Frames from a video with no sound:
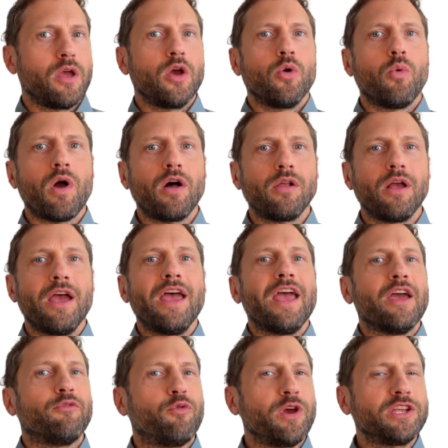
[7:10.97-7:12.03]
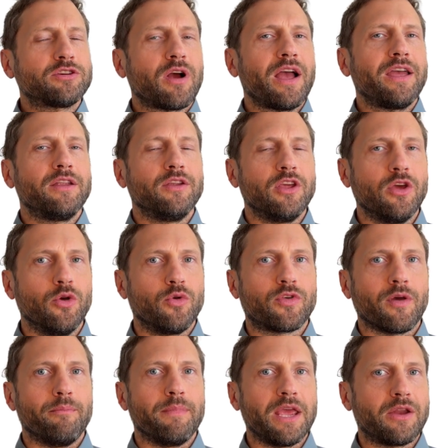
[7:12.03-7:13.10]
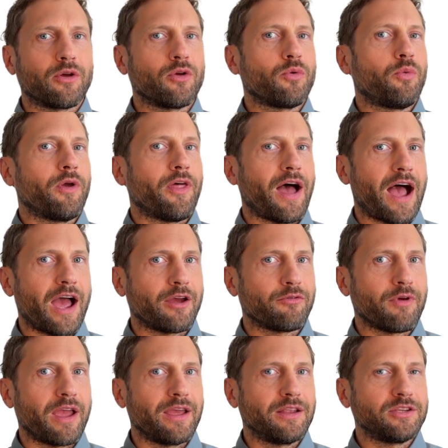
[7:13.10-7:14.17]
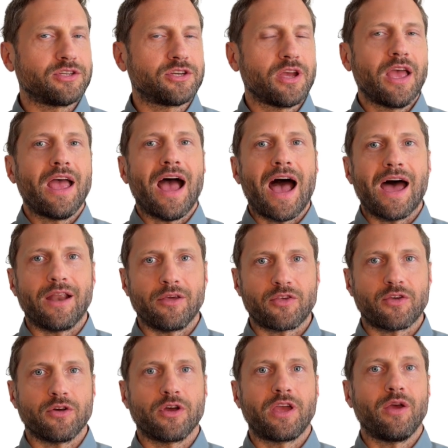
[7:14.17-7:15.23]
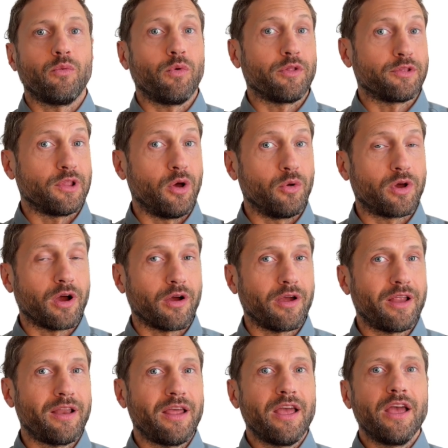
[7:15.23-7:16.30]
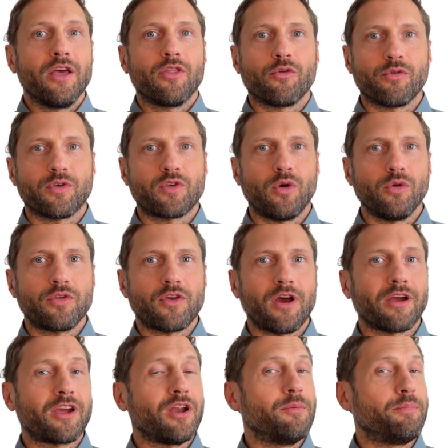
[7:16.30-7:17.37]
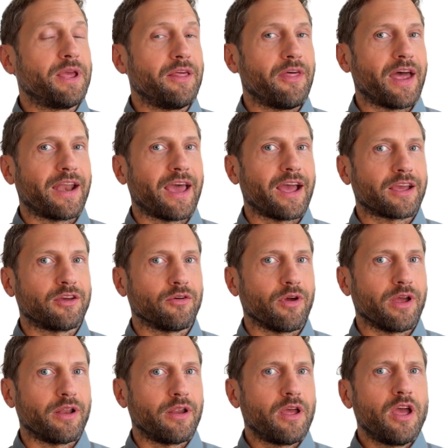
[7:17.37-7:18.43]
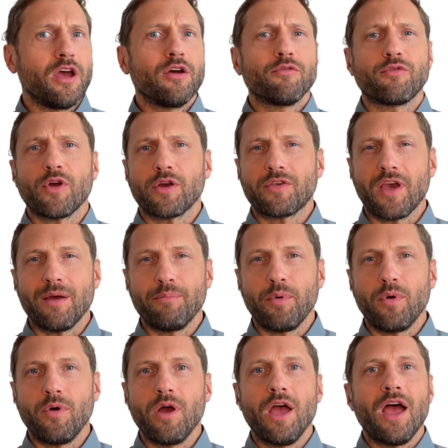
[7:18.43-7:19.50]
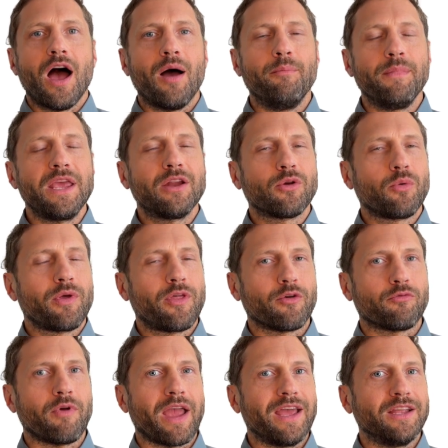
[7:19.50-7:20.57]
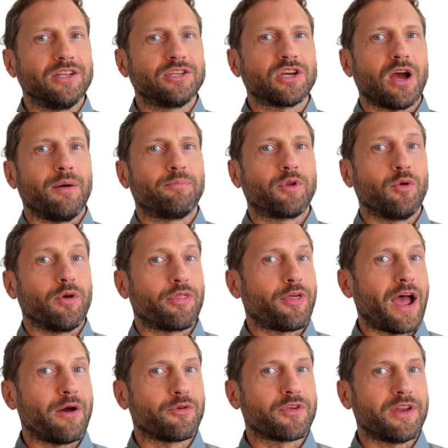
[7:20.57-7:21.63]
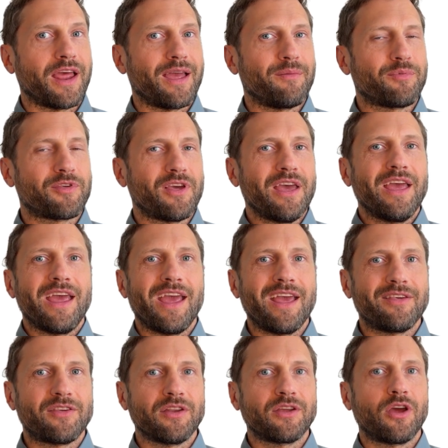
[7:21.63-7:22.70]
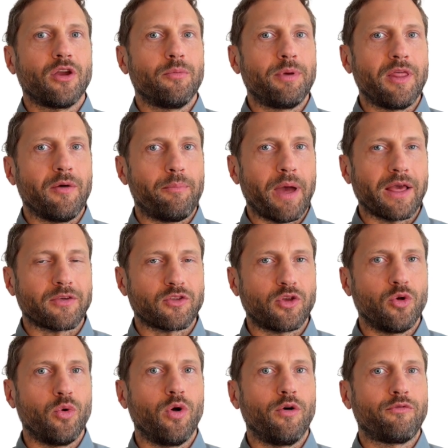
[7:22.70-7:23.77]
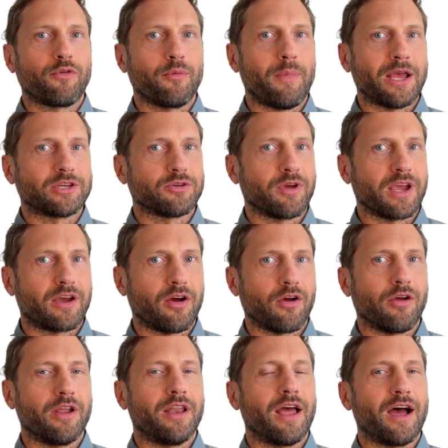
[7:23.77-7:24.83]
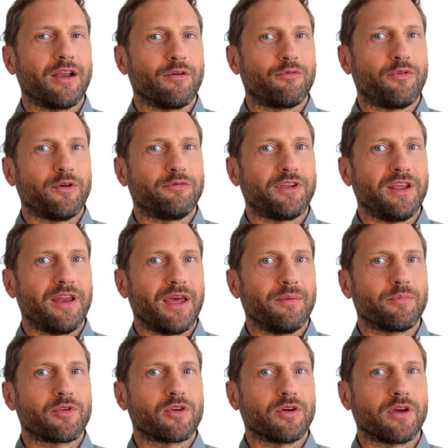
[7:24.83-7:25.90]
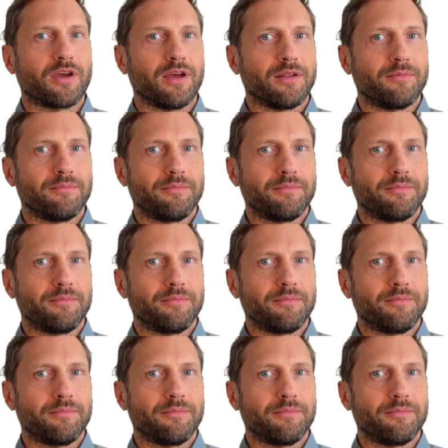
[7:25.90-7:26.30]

Well, if we try and use a meter with a high range on a circuit with low current, the results aren't going to be that accurate. For example, a meter with a range up to 1000 amps isn't going to be the best tool for measuring current on a 15 amp circuit.